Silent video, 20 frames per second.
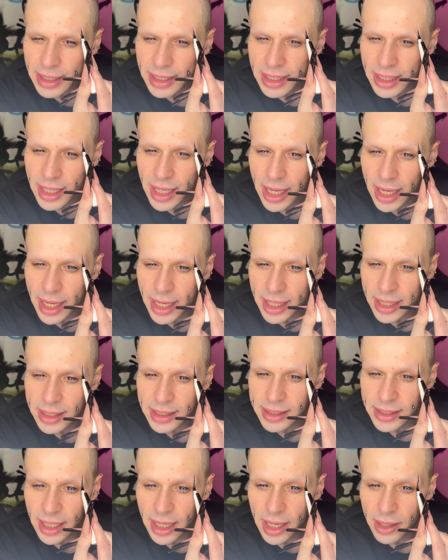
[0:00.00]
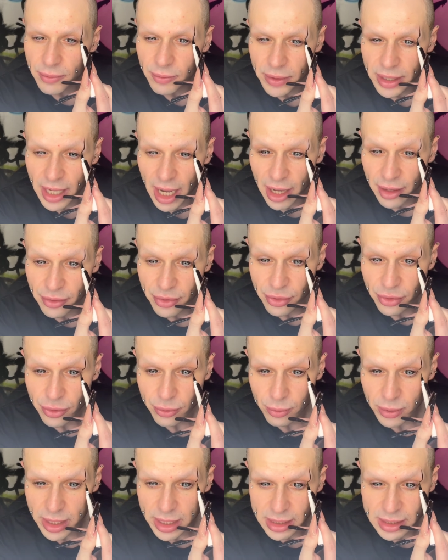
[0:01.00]
Canada. We got
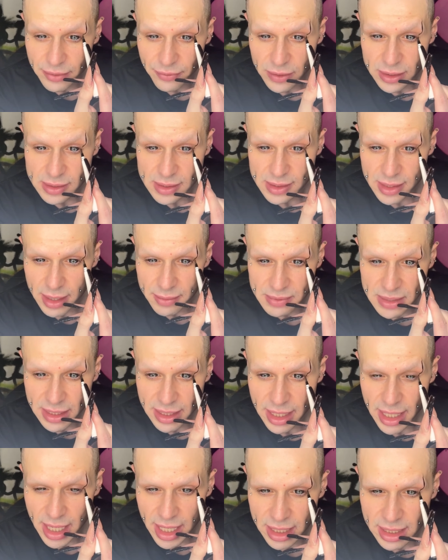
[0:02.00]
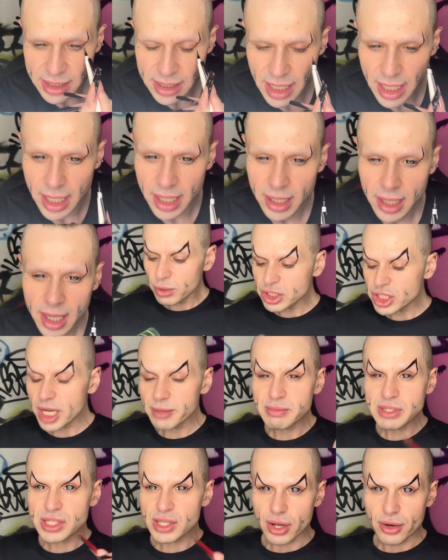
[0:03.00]
3 different stops in Canada, which
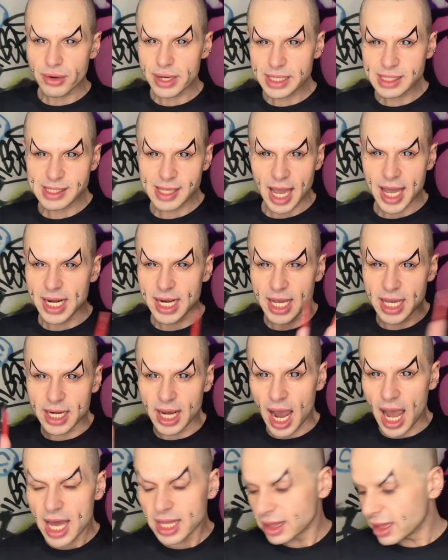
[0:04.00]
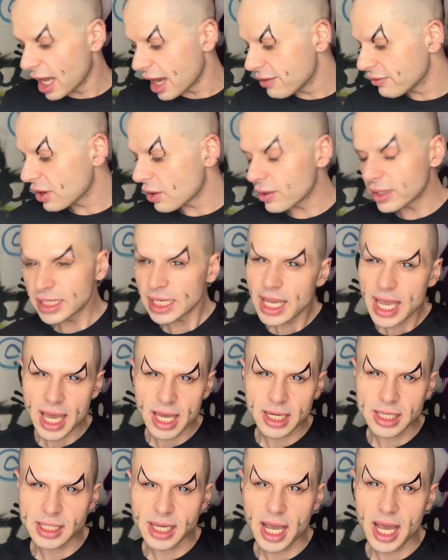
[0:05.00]
I'm so excited. I love going to
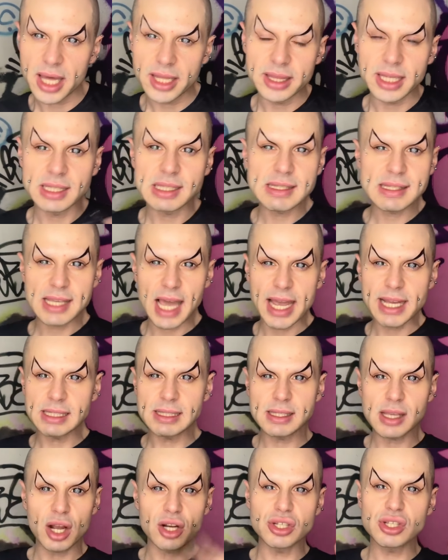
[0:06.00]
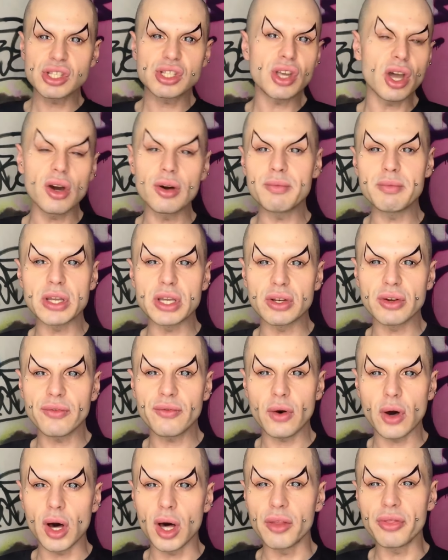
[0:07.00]
Canada. The sights are so
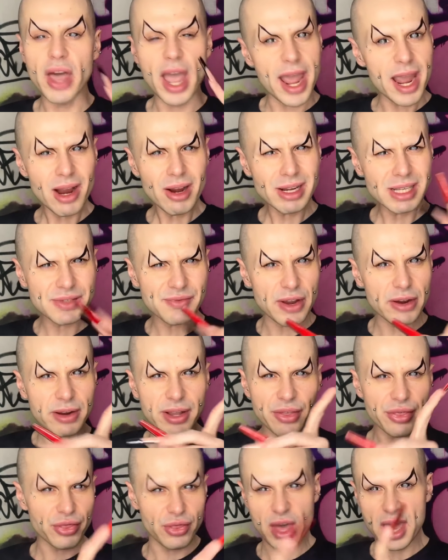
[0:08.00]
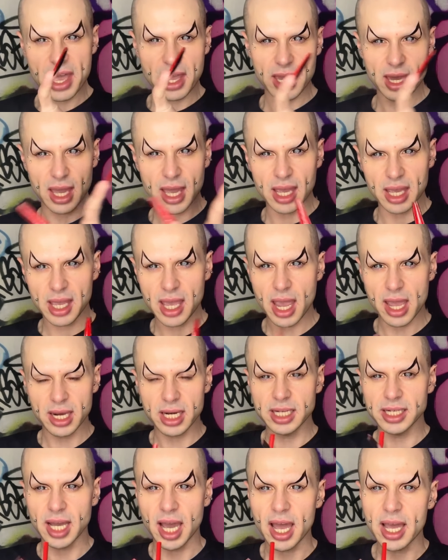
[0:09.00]
beautiful. The air is very thick in
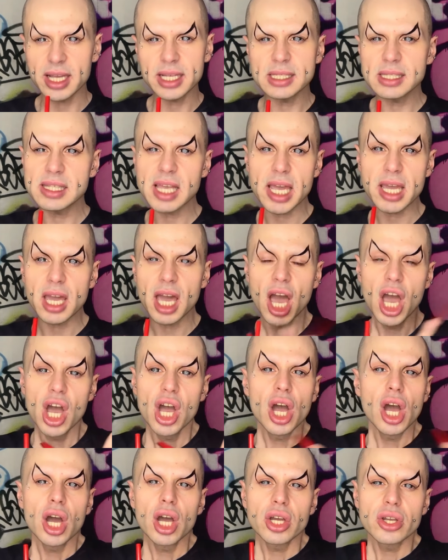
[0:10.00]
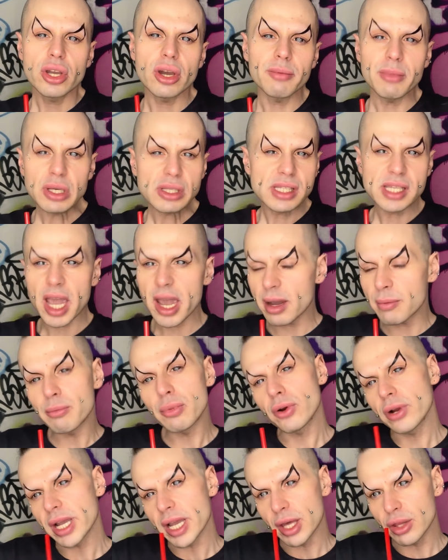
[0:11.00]
Canada. It's like you almost can't
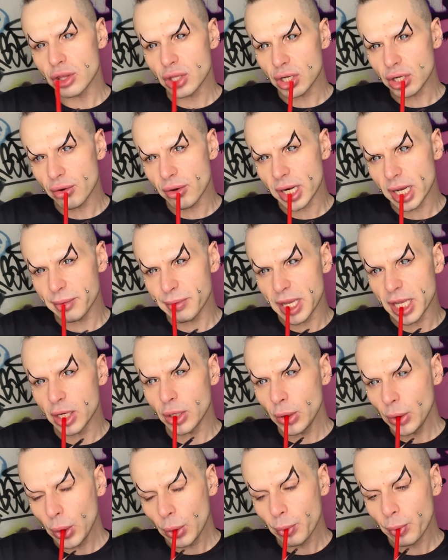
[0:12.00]
breathe, you know what I mean?